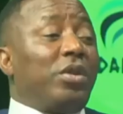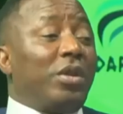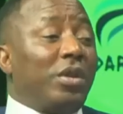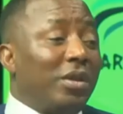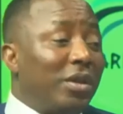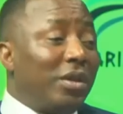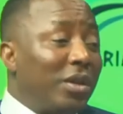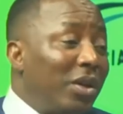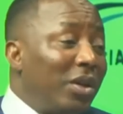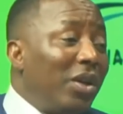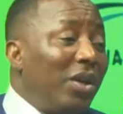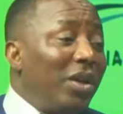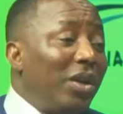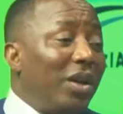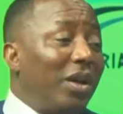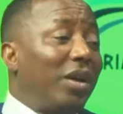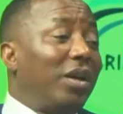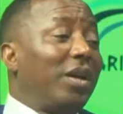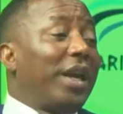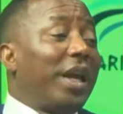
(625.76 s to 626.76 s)

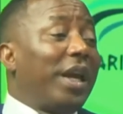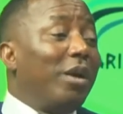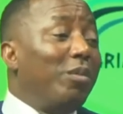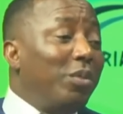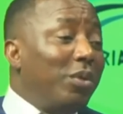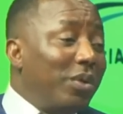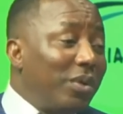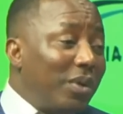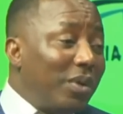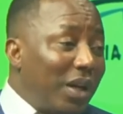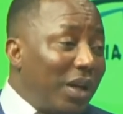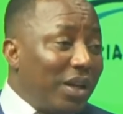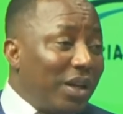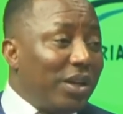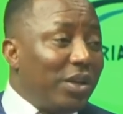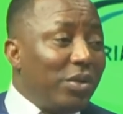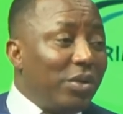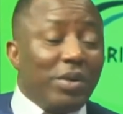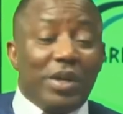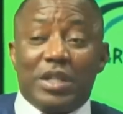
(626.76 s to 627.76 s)
station and cable
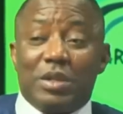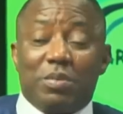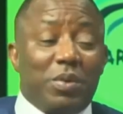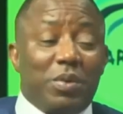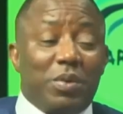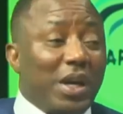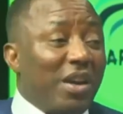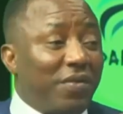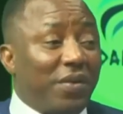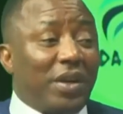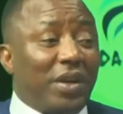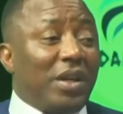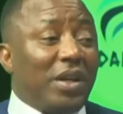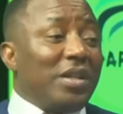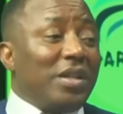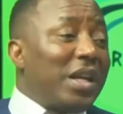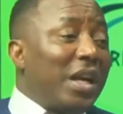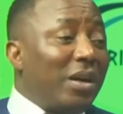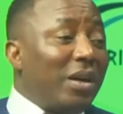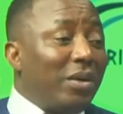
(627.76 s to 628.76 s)
in the US, but
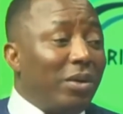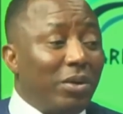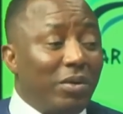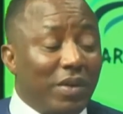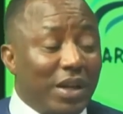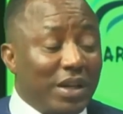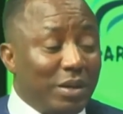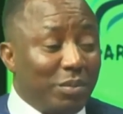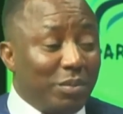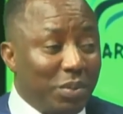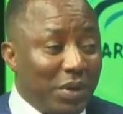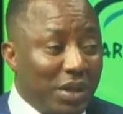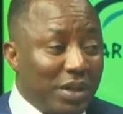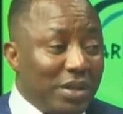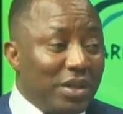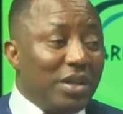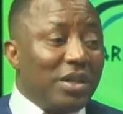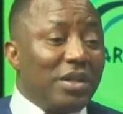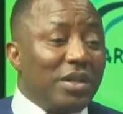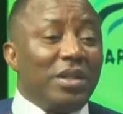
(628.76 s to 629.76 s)
Africans are all over the
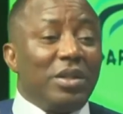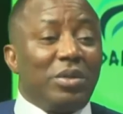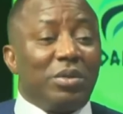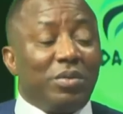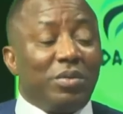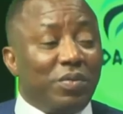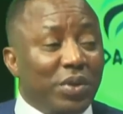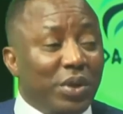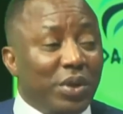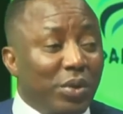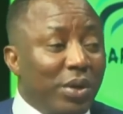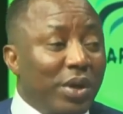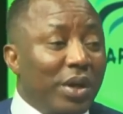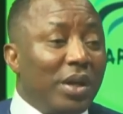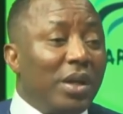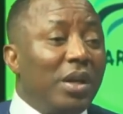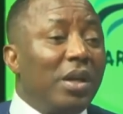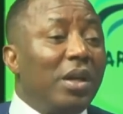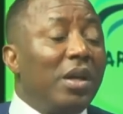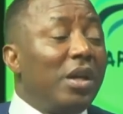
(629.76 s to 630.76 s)
place listening to
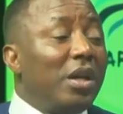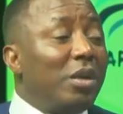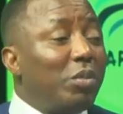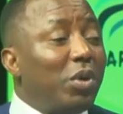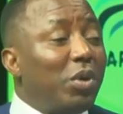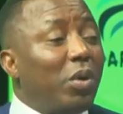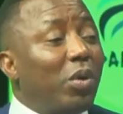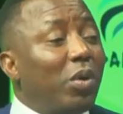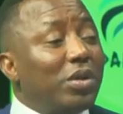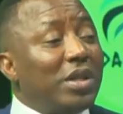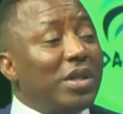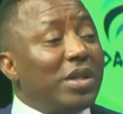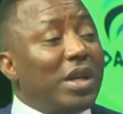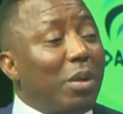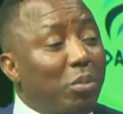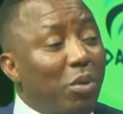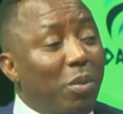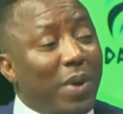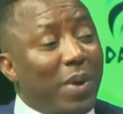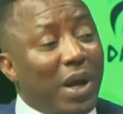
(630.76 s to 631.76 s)
VOA, because
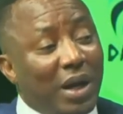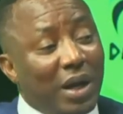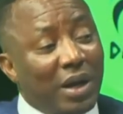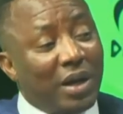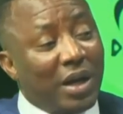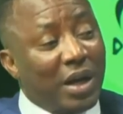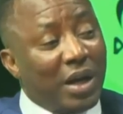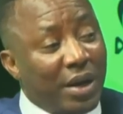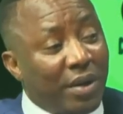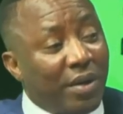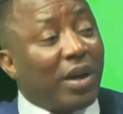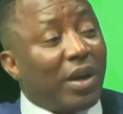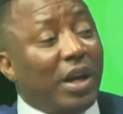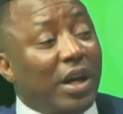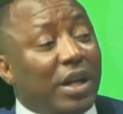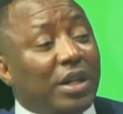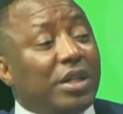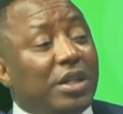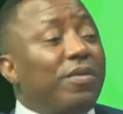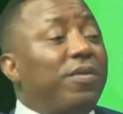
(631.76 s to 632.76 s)
these are propaganda
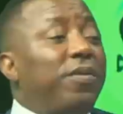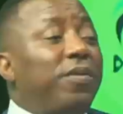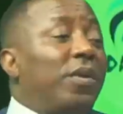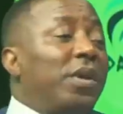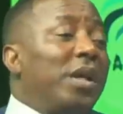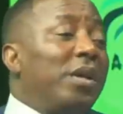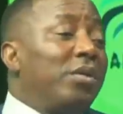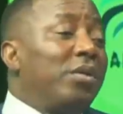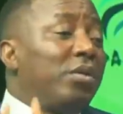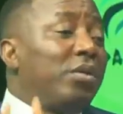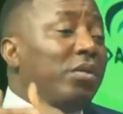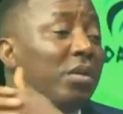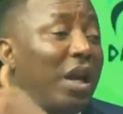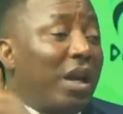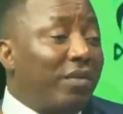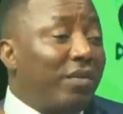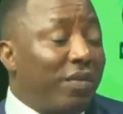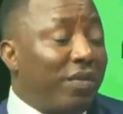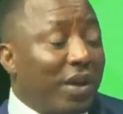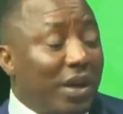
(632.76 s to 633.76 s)
outlets for them
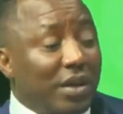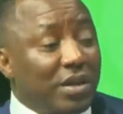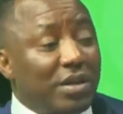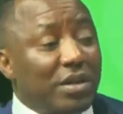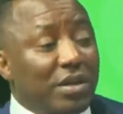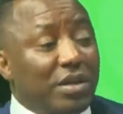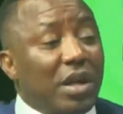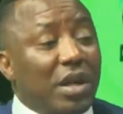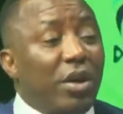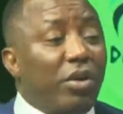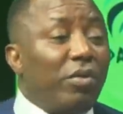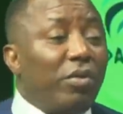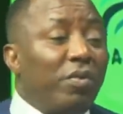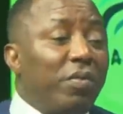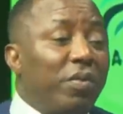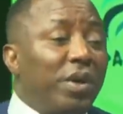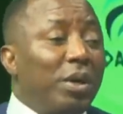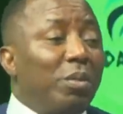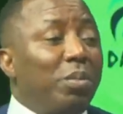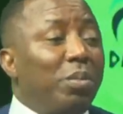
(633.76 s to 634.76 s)
to advance their
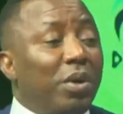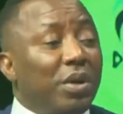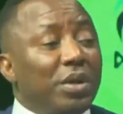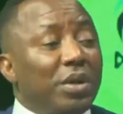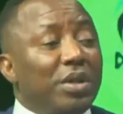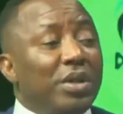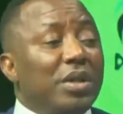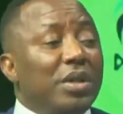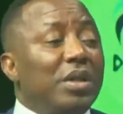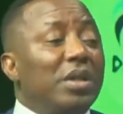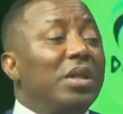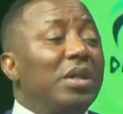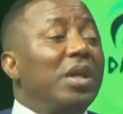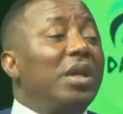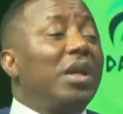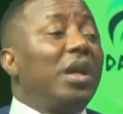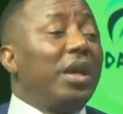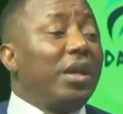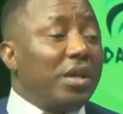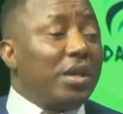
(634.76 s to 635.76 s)
own foreign policy
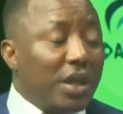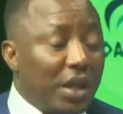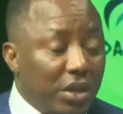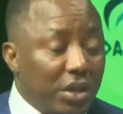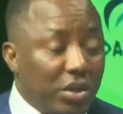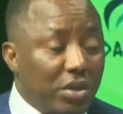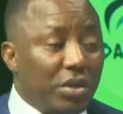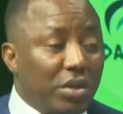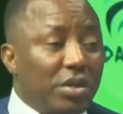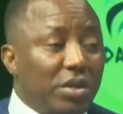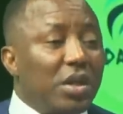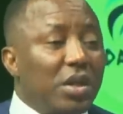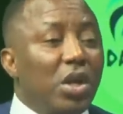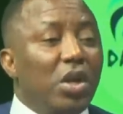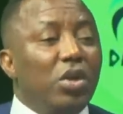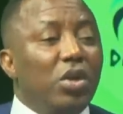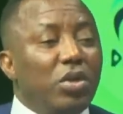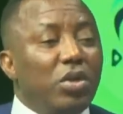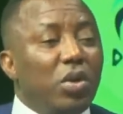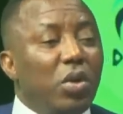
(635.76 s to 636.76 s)
intentions.
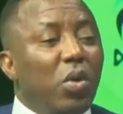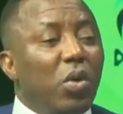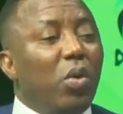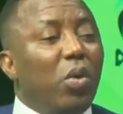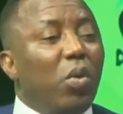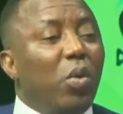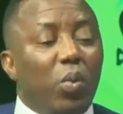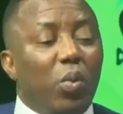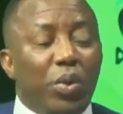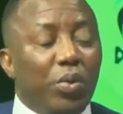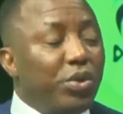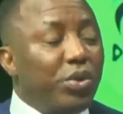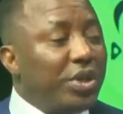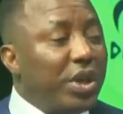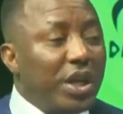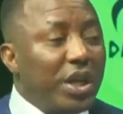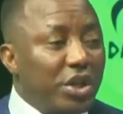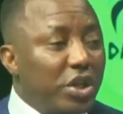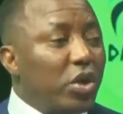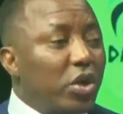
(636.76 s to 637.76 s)
So we
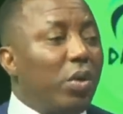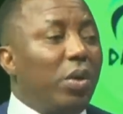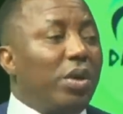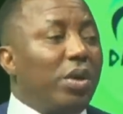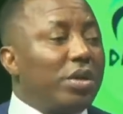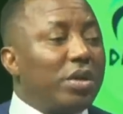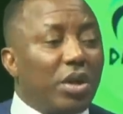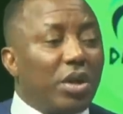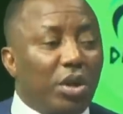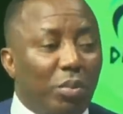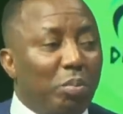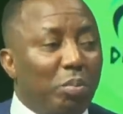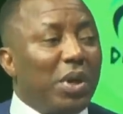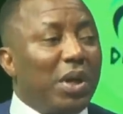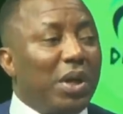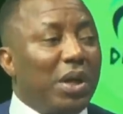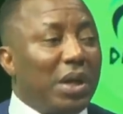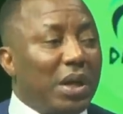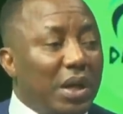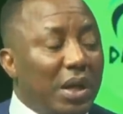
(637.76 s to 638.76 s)
will change course
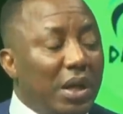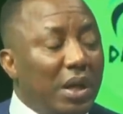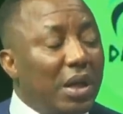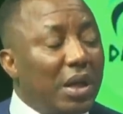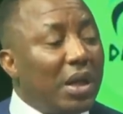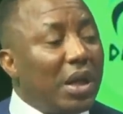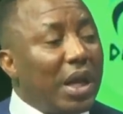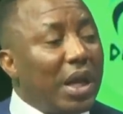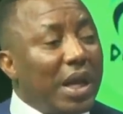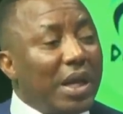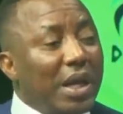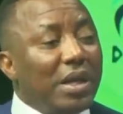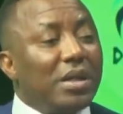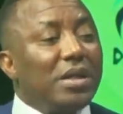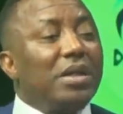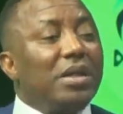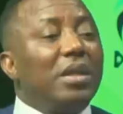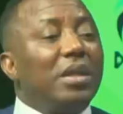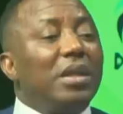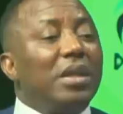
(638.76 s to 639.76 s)
completely.
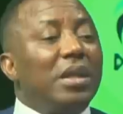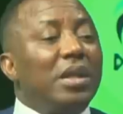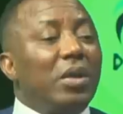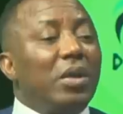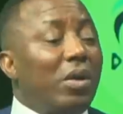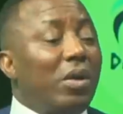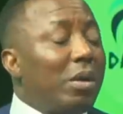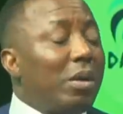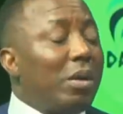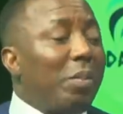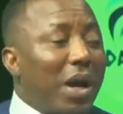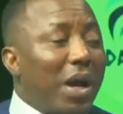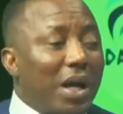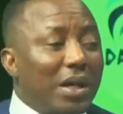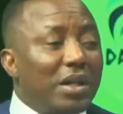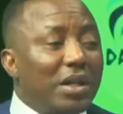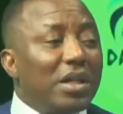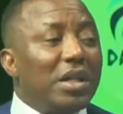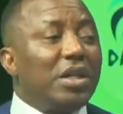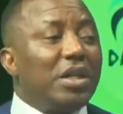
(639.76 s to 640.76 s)
And the other
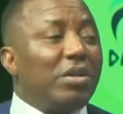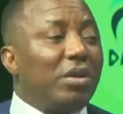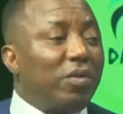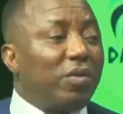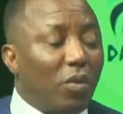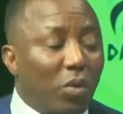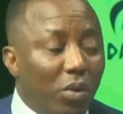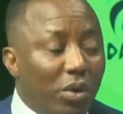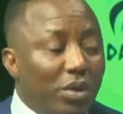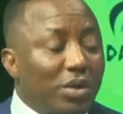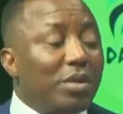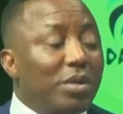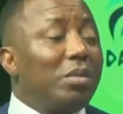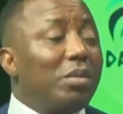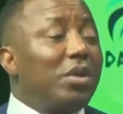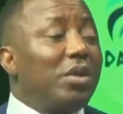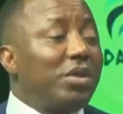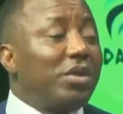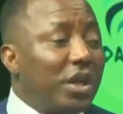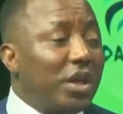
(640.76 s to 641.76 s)
part is, of
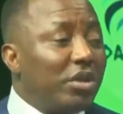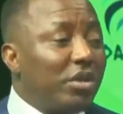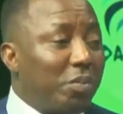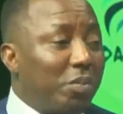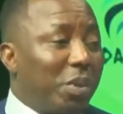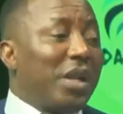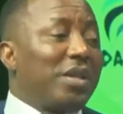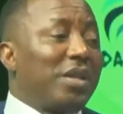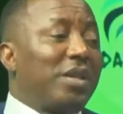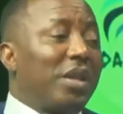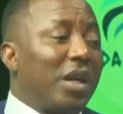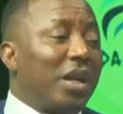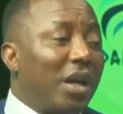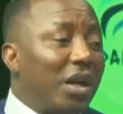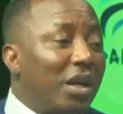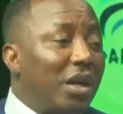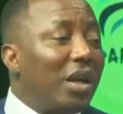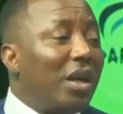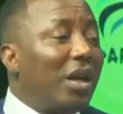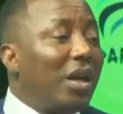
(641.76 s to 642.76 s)
course, change of
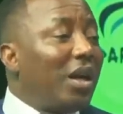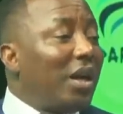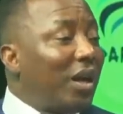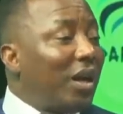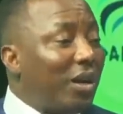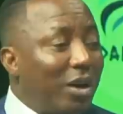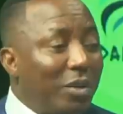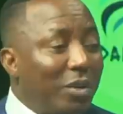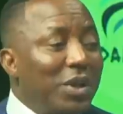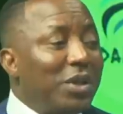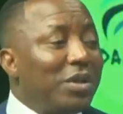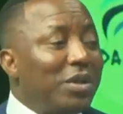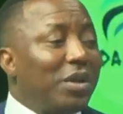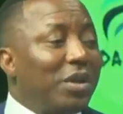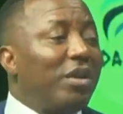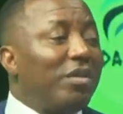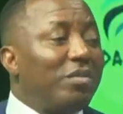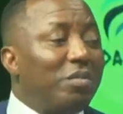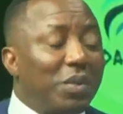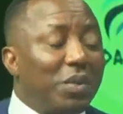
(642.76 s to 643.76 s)
personnel. In coming
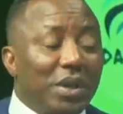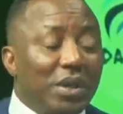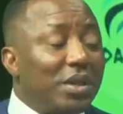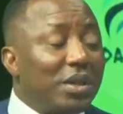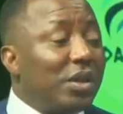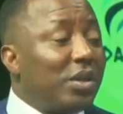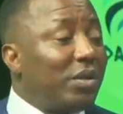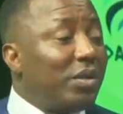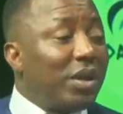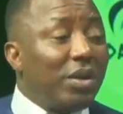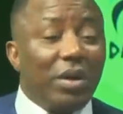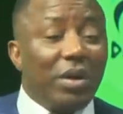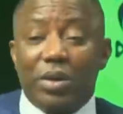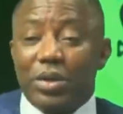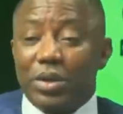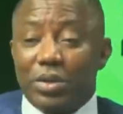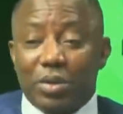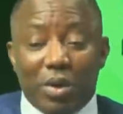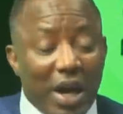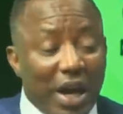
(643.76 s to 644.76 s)
to government, you are
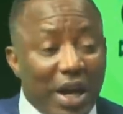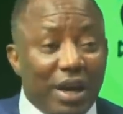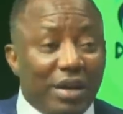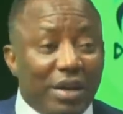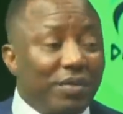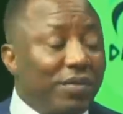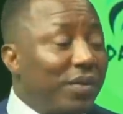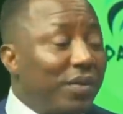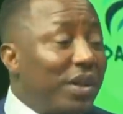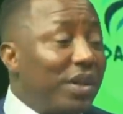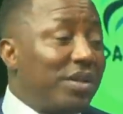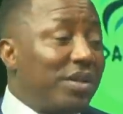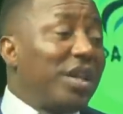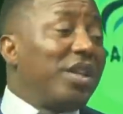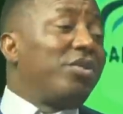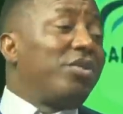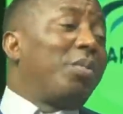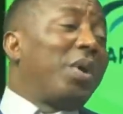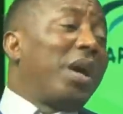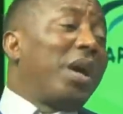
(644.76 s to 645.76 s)
not going to have a
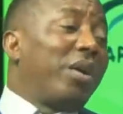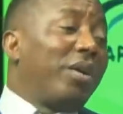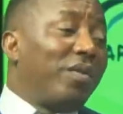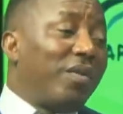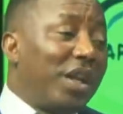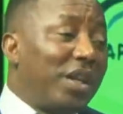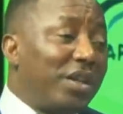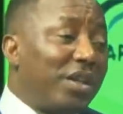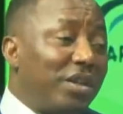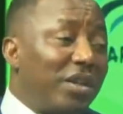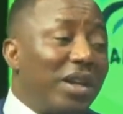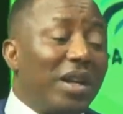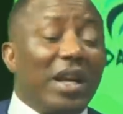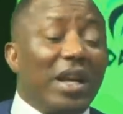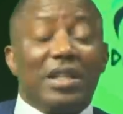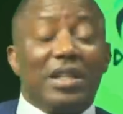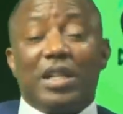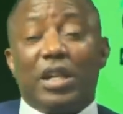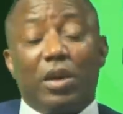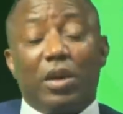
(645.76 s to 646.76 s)
Central Bank of
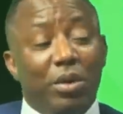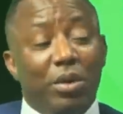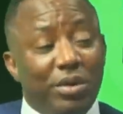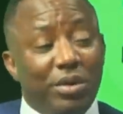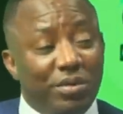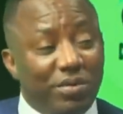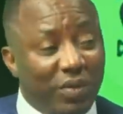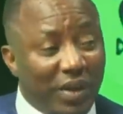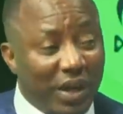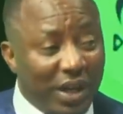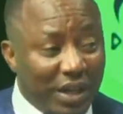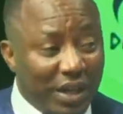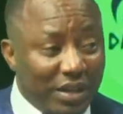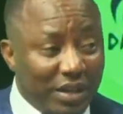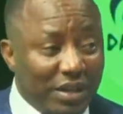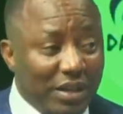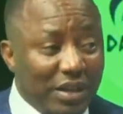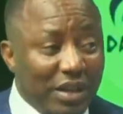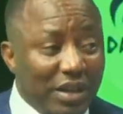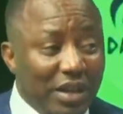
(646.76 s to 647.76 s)
Nigeria that's a
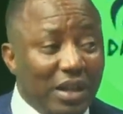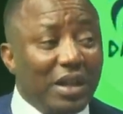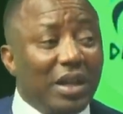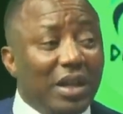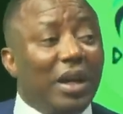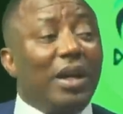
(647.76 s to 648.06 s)
glorified